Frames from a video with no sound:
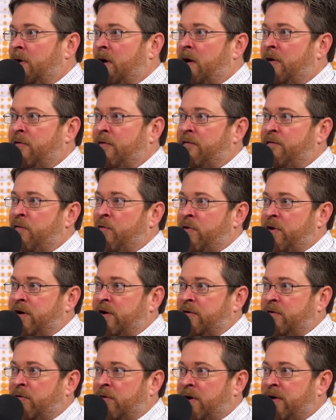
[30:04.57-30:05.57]
to
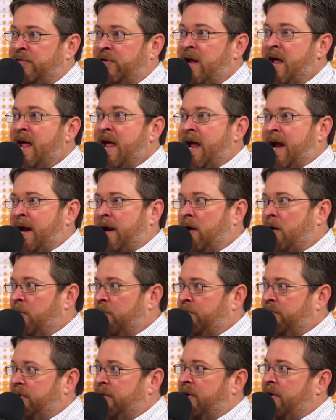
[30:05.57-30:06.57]
140 degrees and
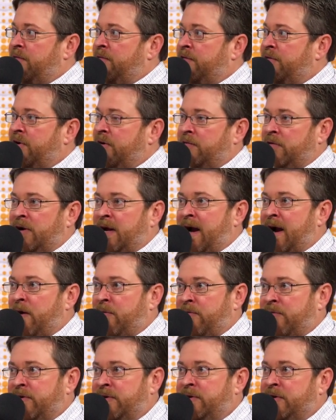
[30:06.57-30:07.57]
holds it there for several
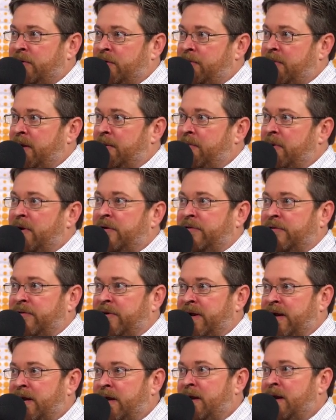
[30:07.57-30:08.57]
hours until the bed bugs are
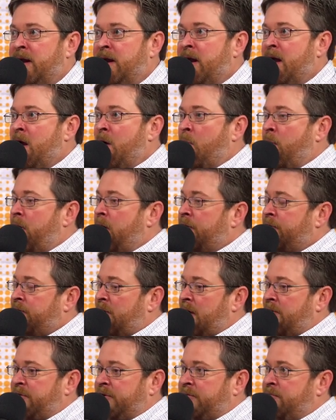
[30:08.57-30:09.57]
dead. We
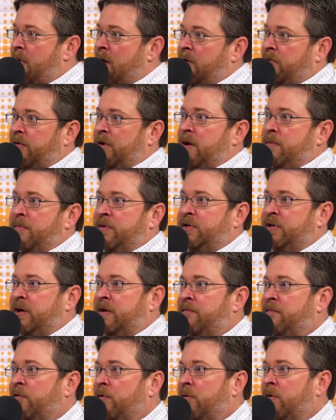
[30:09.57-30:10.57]
also have a smaller heat
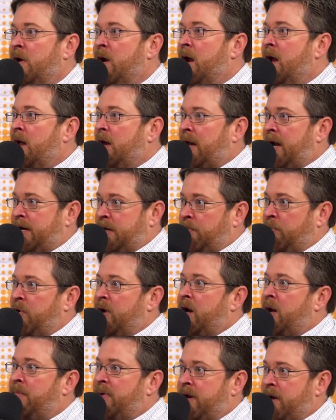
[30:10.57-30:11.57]
machine for, like, to
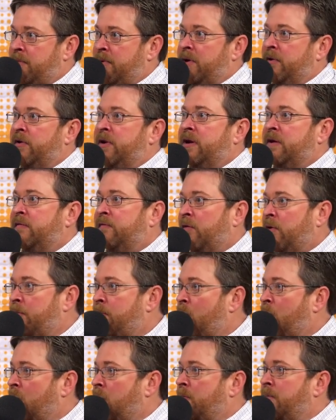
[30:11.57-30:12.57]
bring up into buildings for
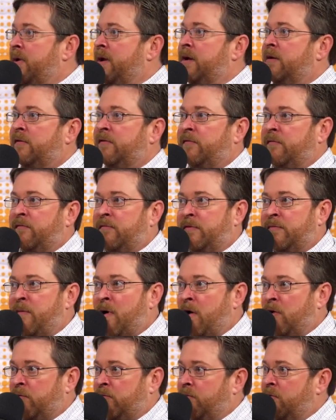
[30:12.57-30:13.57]
apartments,
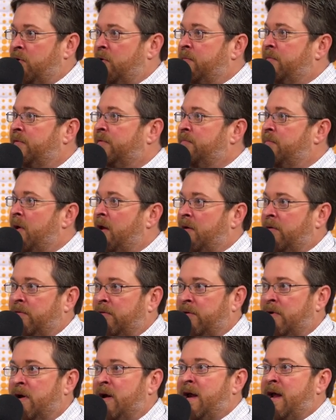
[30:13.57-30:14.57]
smaller rooms,
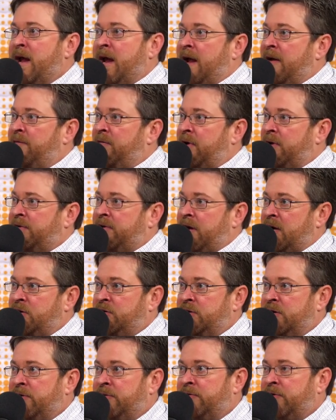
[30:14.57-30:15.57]
smaller
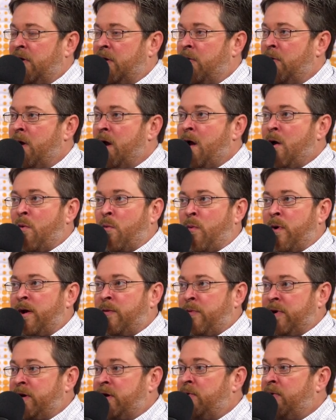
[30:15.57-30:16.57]
infestations. So
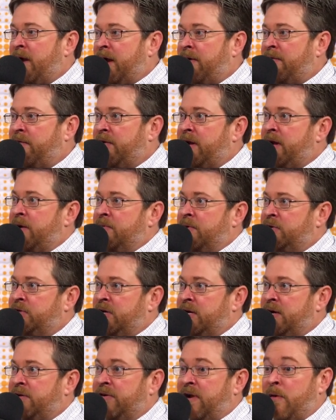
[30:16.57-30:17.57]
we do have heat
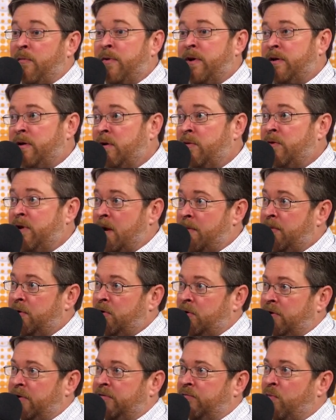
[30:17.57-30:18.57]
machines, and we do
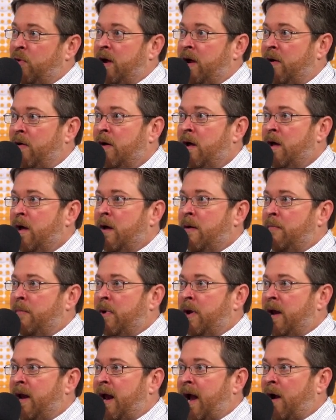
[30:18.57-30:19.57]
chemical as well.
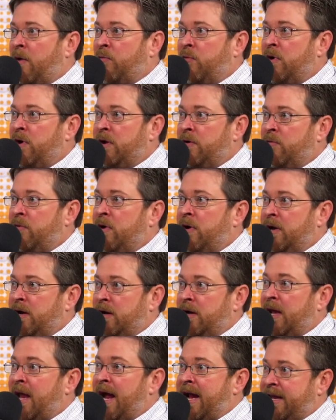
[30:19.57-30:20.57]
But I
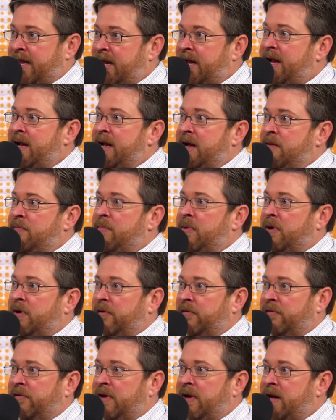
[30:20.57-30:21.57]
really like the heat,
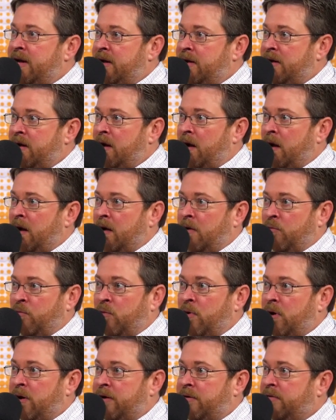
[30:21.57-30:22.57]
because the heat
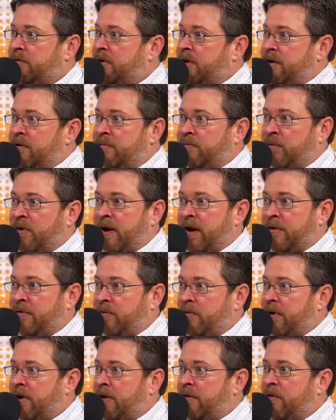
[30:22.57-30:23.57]
really can spread
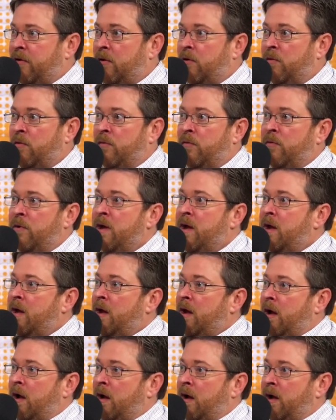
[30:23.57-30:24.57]
out throughout the whole
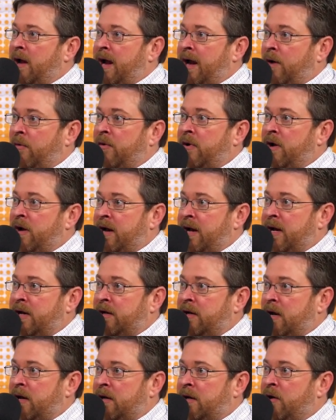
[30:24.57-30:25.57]
area
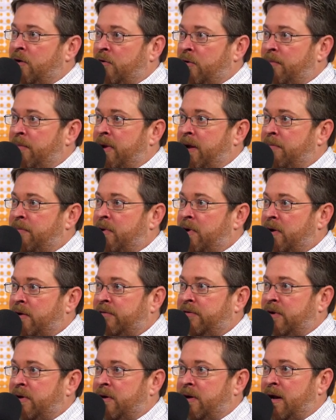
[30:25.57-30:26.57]
and kill the bed
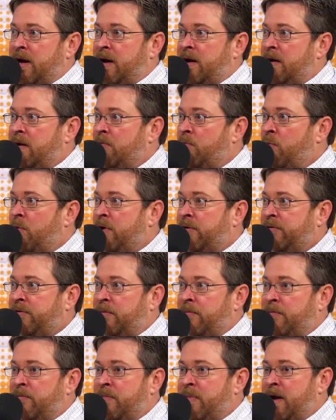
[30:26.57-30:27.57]
bugs. And once
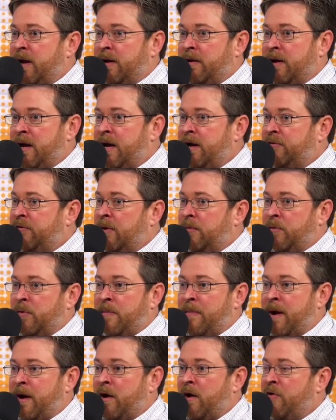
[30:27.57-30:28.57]
it heats up to
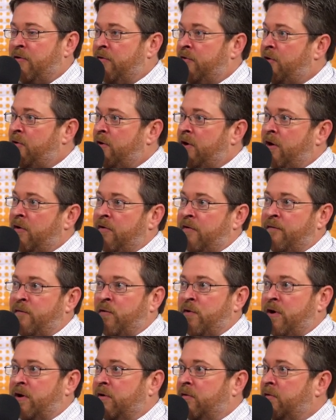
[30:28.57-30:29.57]
about 130,
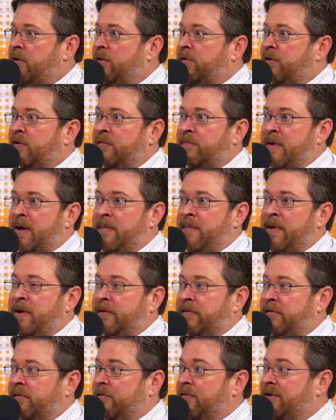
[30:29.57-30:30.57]
140 degrees, those bed
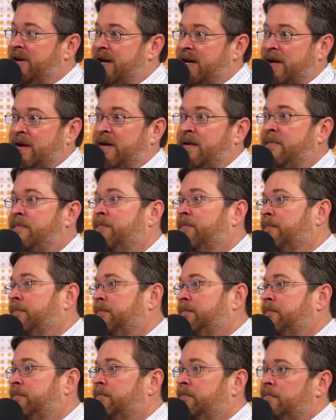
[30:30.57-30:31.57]
bugs are dead.
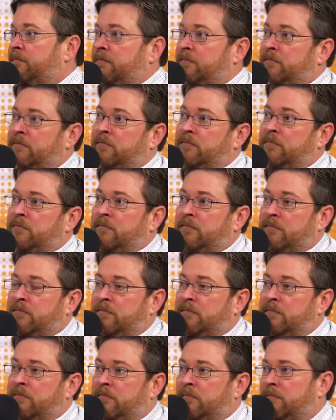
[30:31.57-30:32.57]
So, because once you get
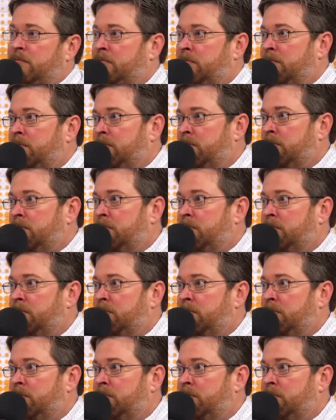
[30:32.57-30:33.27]
them, unless you